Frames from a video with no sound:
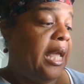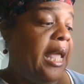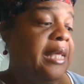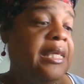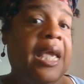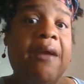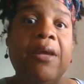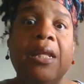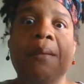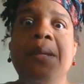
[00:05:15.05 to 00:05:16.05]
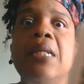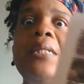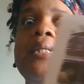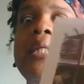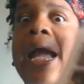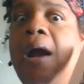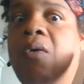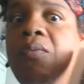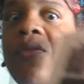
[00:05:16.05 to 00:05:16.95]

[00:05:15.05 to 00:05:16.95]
and carried him down the